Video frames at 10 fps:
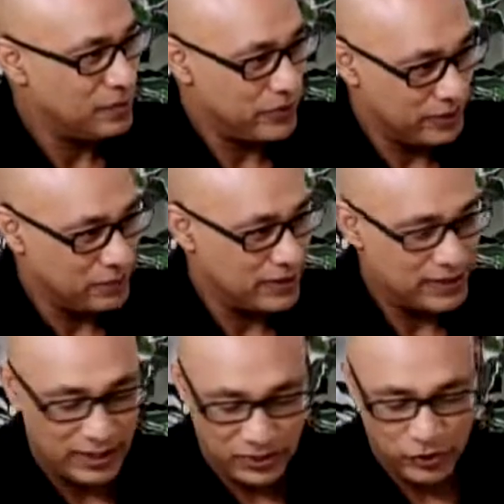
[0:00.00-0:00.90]
Pretty much.
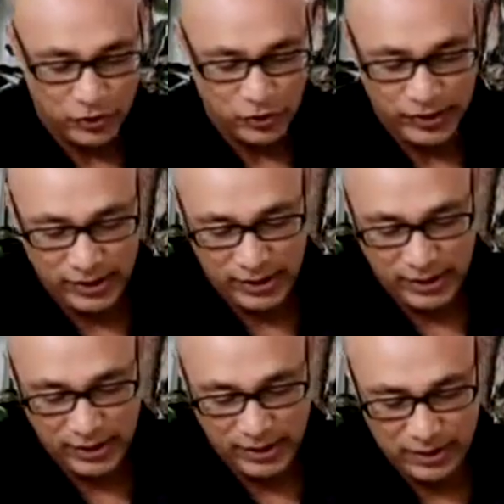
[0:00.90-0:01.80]
So
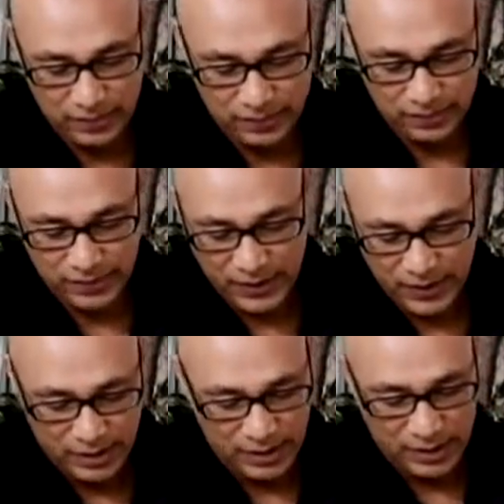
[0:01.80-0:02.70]
he
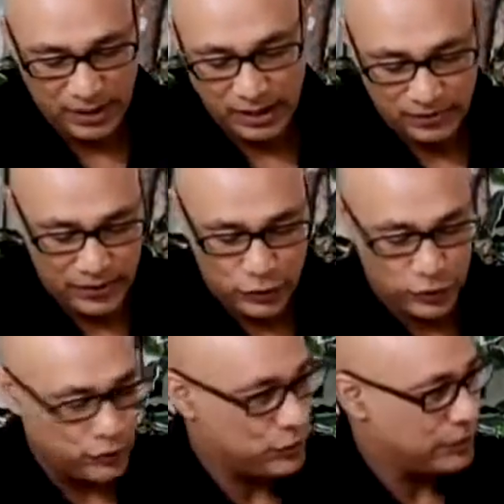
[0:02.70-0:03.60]
have
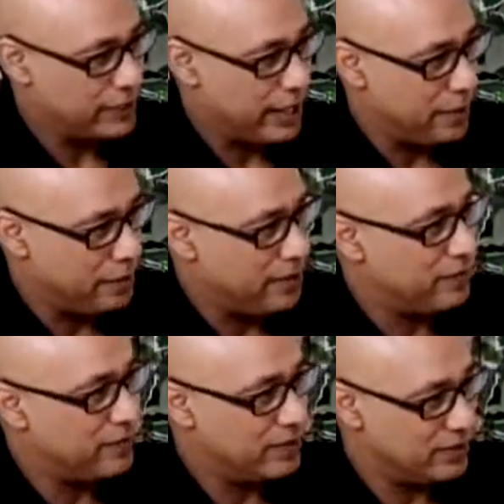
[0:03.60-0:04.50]
issues with
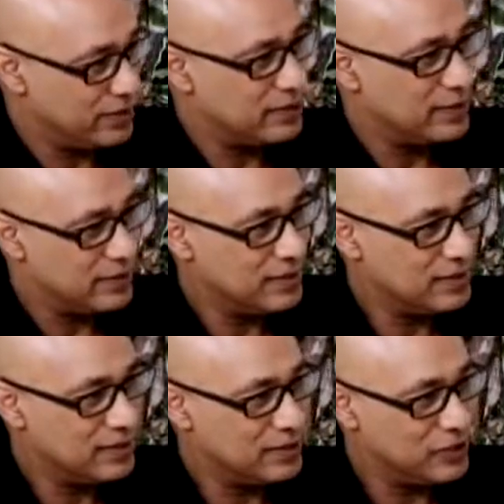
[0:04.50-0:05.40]
IMF and
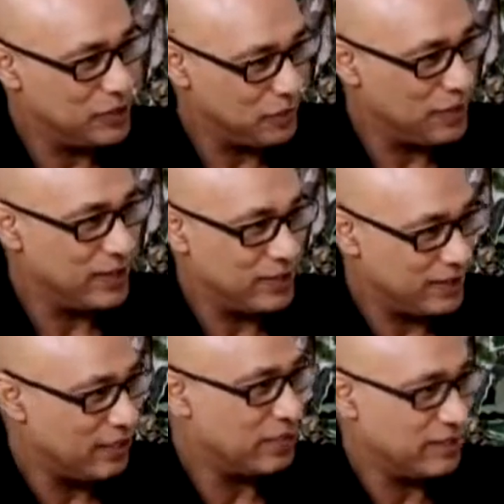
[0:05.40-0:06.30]
making
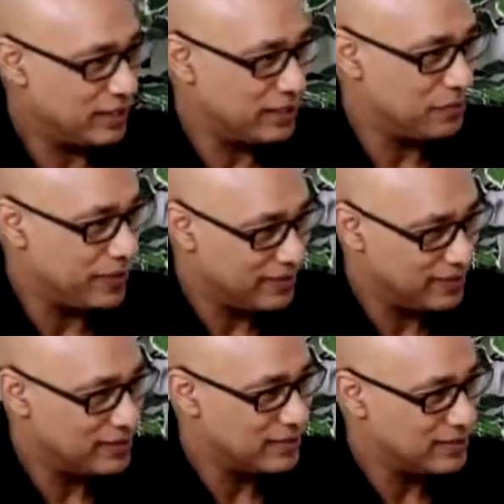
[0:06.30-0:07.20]
Africa
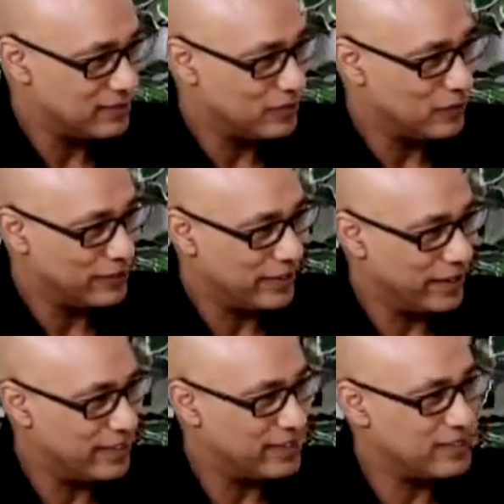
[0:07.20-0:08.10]
dependent on their
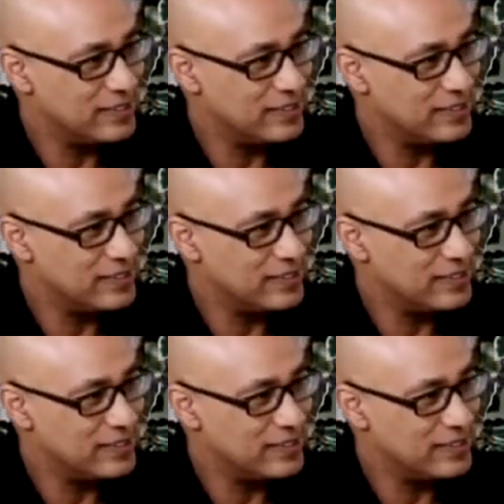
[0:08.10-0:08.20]
aid.